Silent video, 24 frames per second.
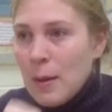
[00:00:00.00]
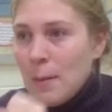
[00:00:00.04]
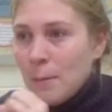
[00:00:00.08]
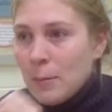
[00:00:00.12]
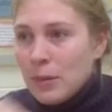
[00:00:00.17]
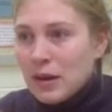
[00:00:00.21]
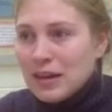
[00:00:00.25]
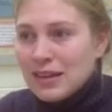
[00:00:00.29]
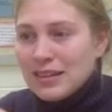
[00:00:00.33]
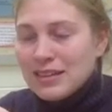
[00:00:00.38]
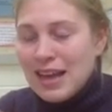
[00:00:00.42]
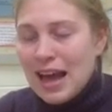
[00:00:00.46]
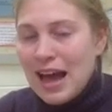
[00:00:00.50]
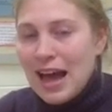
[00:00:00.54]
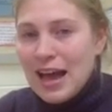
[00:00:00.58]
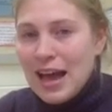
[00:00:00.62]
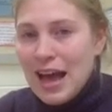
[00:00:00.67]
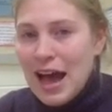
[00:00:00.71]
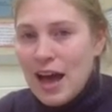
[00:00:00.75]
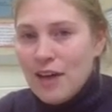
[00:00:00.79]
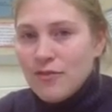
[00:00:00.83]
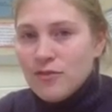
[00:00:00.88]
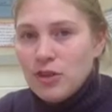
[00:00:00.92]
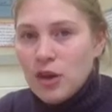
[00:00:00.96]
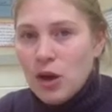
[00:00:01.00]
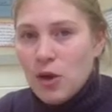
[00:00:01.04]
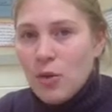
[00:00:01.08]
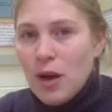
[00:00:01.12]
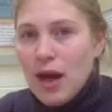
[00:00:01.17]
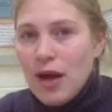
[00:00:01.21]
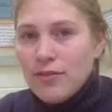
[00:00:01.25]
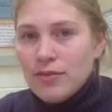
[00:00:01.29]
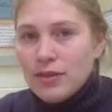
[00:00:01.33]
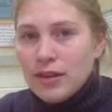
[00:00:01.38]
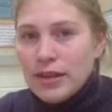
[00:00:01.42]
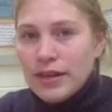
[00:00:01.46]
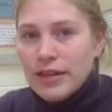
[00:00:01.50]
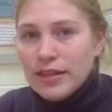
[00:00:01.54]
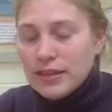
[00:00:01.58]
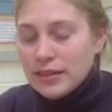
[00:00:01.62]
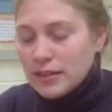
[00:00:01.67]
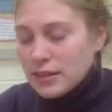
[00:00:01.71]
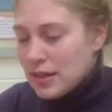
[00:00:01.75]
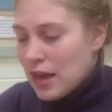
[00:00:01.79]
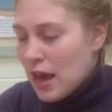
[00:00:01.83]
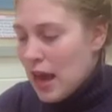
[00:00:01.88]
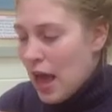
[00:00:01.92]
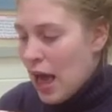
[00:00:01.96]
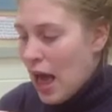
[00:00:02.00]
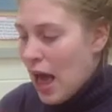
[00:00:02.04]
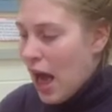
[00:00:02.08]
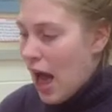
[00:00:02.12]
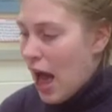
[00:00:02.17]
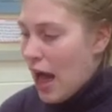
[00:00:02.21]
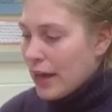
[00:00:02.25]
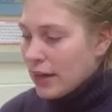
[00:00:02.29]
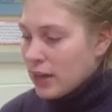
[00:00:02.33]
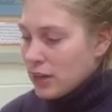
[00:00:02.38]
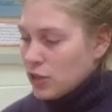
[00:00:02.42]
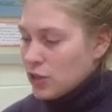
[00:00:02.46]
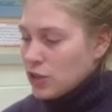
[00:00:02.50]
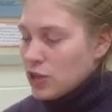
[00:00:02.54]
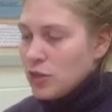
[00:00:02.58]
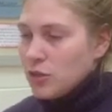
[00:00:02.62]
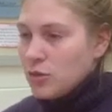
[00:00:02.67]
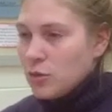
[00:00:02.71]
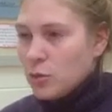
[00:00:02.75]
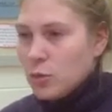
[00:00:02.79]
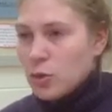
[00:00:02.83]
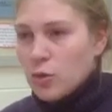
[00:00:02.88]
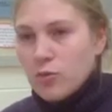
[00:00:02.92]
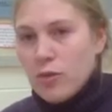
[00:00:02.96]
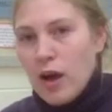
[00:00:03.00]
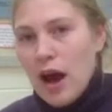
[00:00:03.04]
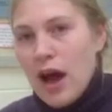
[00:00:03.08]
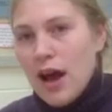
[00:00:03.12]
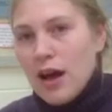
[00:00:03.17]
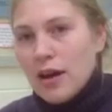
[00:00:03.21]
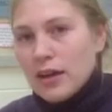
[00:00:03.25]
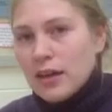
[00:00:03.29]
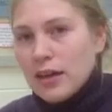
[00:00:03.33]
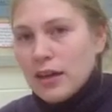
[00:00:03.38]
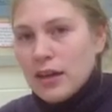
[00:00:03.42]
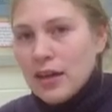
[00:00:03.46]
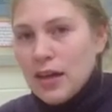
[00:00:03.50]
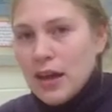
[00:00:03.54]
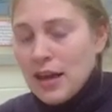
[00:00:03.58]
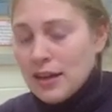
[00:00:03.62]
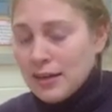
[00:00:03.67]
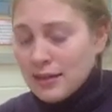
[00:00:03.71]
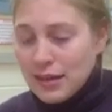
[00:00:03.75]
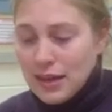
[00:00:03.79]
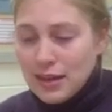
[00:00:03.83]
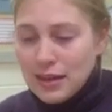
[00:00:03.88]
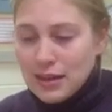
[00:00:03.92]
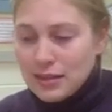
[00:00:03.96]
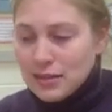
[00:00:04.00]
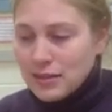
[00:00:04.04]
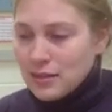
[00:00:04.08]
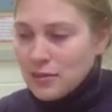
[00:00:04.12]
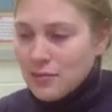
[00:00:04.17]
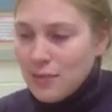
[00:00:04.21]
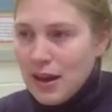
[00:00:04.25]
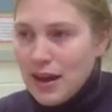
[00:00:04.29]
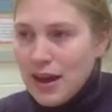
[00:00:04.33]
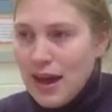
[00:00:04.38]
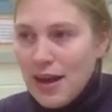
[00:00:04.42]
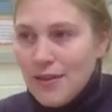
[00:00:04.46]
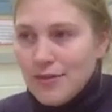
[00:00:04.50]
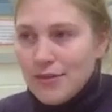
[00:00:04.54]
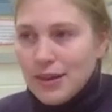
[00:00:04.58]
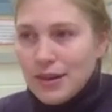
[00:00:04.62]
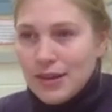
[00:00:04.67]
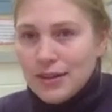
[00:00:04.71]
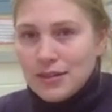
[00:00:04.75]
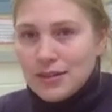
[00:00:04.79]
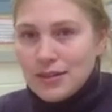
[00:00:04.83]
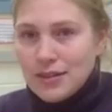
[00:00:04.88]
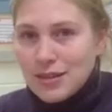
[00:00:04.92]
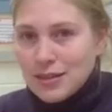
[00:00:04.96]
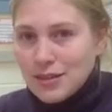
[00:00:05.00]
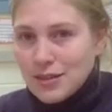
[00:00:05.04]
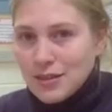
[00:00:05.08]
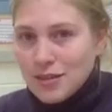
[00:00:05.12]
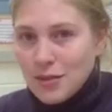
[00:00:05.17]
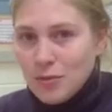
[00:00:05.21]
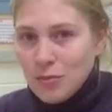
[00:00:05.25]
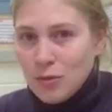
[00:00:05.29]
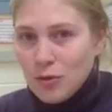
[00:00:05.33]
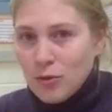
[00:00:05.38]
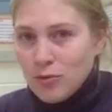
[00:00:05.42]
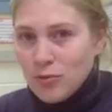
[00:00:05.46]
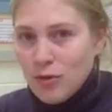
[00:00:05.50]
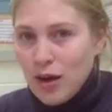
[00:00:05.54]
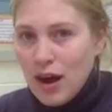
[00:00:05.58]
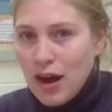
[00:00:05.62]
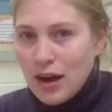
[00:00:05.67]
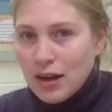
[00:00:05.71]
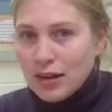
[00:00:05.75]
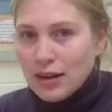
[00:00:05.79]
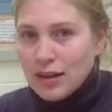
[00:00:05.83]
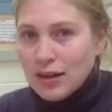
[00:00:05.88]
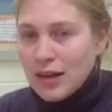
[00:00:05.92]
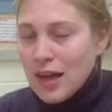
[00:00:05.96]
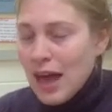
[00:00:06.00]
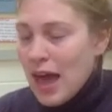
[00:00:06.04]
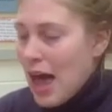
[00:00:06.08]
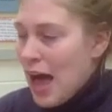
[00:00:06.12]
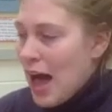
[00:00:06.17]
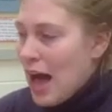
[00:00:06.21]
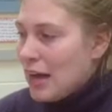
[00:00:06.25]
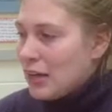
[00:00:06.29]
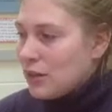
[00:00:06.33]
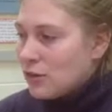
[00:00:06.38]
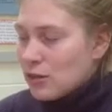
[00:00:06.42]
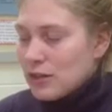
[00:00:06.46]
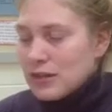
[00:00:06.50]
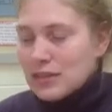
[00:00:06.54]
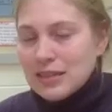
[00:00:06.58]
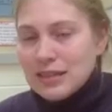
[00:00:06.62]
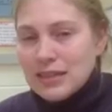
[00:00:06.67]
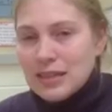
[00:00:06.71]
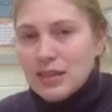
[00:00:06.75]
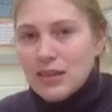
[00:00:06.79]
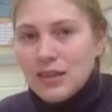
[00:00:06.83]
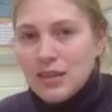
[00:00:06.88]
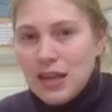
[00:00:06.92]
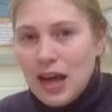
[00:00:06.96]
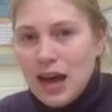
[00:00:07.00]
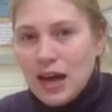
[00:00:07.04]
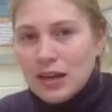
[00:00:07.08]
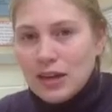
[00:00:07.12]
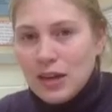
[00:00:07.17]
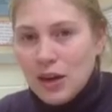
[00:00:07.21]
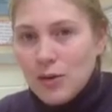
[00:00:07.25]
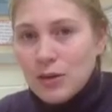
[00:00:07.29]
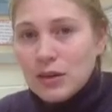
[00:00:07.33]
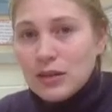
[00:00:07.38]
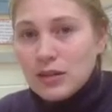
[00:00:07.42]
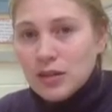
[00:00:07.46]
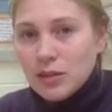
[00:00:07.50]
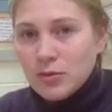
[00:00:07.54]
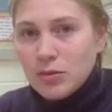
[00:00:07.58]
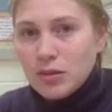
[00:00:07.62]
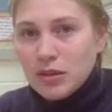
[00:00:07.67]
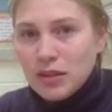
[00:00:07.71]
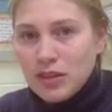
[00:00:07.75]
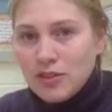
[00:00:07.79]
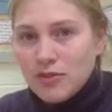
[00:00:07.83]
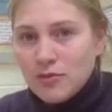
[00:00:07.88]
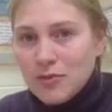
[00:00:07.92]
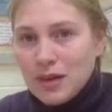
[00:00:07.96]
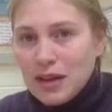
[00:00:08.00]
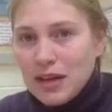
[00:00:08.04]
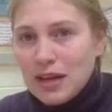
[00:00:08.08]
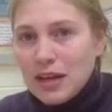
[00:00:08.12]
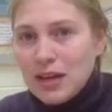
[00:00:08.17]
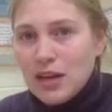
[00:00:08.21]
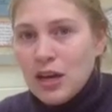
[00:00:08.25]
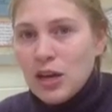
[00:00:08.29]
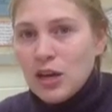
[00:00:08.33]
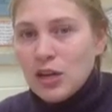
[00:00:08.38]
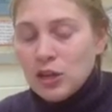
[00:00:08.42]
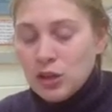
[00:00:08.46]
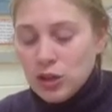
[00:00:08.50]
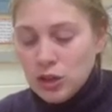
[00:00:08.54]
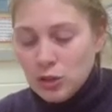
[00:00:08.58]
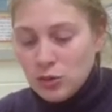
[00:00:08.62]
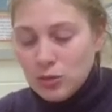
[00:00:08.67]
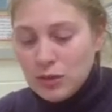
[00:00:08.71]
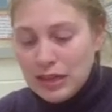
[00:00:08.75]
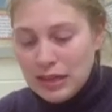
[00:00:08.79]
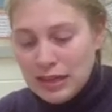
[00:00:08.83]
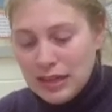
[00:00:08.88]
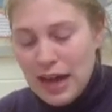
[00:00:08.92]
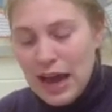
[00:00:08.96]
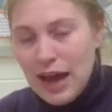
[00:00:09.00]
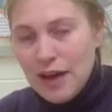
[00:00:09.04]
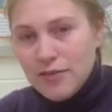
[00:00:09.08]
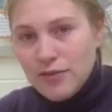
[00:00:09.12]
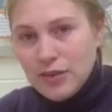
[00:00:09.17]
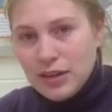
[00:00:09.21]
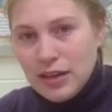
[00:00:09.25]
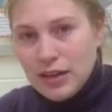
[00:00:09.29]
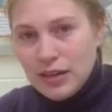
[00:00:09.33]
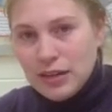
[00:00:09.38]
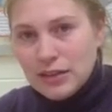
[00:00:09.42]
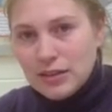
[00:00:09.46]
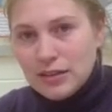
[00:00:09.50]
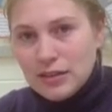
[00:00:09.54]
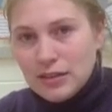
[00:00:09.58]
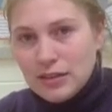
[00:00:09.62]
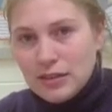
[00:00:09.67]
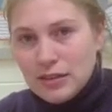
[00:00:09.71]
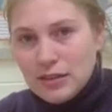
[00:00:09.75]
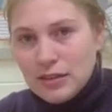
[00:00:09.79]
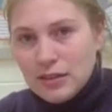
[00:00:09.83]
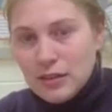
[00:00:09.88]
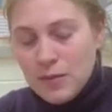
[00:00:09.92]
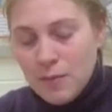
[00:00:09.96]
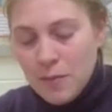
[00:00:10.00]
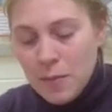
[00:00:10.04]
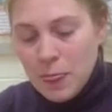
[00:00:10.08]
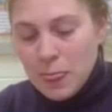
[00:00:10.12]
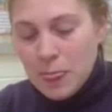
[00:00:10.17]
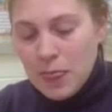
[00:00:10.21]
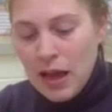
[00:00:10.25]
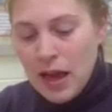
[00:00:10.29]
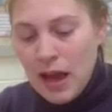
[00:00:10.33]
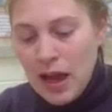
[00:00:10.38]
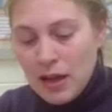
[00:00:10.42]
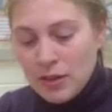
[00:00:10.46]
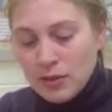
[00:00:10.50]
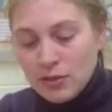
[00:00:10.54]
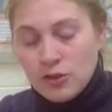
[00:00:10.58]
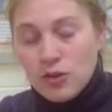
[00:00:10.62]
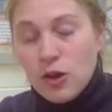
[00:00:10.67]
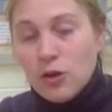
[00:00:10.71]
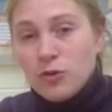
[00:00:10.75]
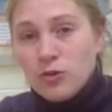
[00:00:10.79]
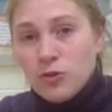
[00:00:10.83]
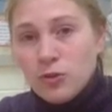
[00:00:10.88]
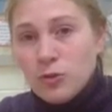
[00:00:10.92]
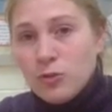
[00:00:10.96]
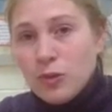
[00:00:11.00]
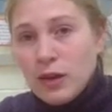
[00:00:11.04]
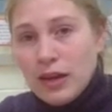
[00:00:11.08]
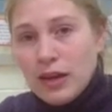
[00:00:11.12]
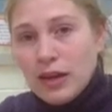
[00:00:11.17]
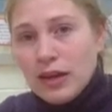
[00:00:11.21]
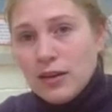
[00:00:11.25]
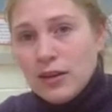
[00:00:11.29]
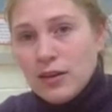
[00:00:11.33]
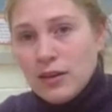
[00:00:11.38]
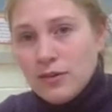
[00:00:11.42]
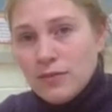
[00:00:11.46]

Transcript: Because I have no evidence. I can show you a rock and say, this is my evidence. This is a moon rock. And you're still not going to believe me. You need evidence. So do we.